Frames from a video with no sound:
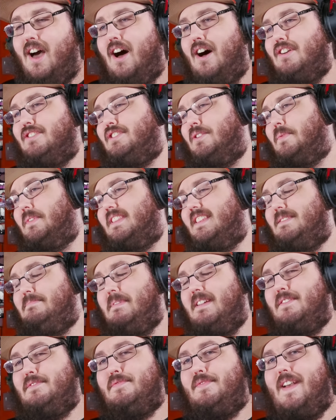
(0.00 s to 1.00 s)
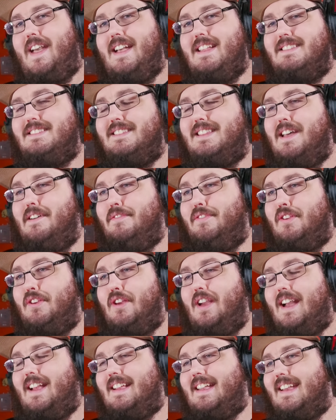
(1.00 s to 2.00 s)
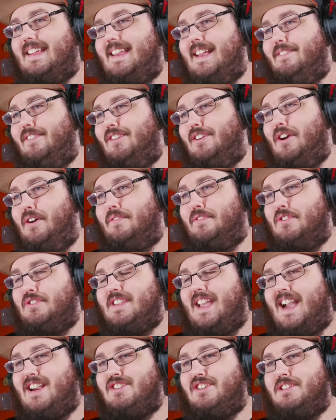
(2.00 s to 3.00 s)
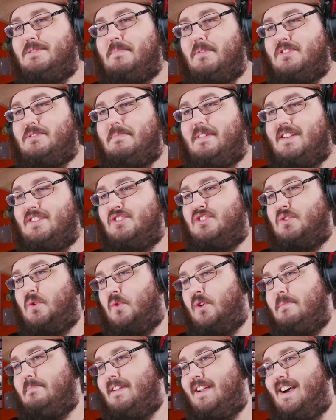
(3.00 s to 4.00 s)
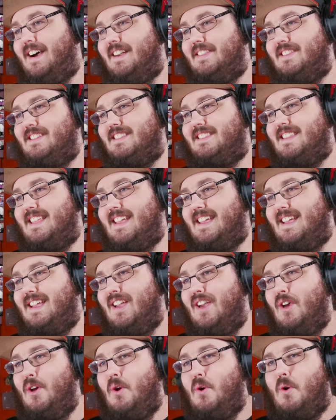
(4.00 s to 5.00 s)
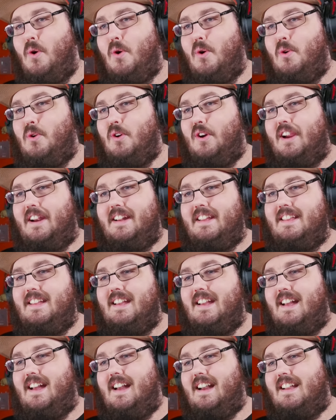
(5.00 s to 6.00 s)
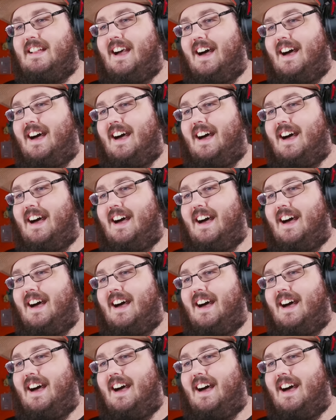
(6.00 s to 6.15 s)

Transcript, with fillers: Also, with this being fan stuff, I can never know if there's actually supposed to be a story behind this thing or any uh,